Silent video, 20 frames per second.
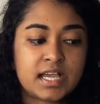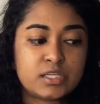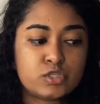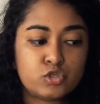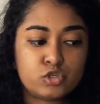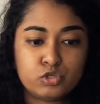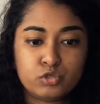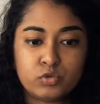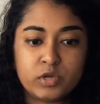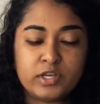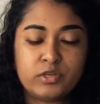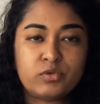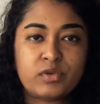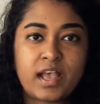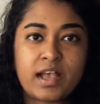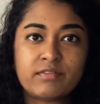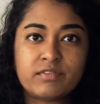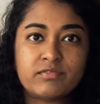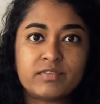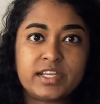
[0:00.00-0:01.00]
as you know, I
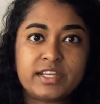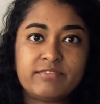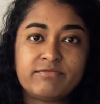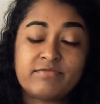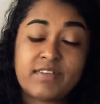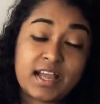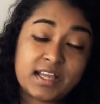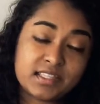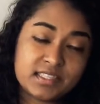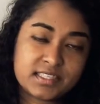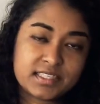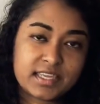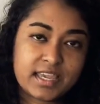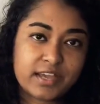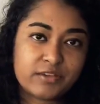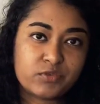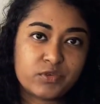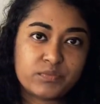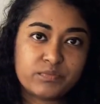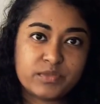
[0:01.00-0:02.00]
don't have a very
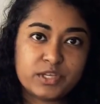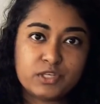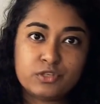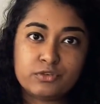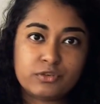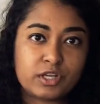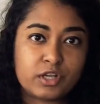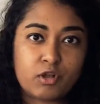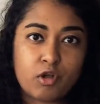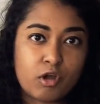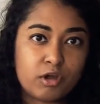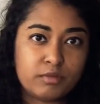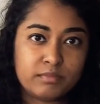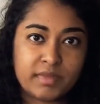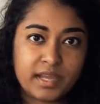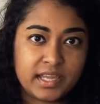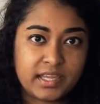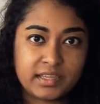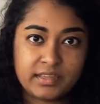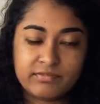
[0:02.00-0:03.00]
fancy equipment to
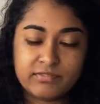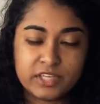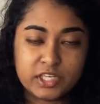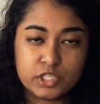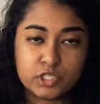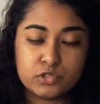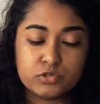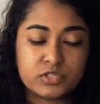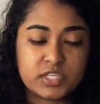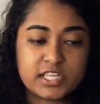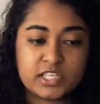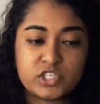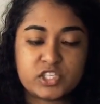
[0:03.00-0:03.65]
record my videos.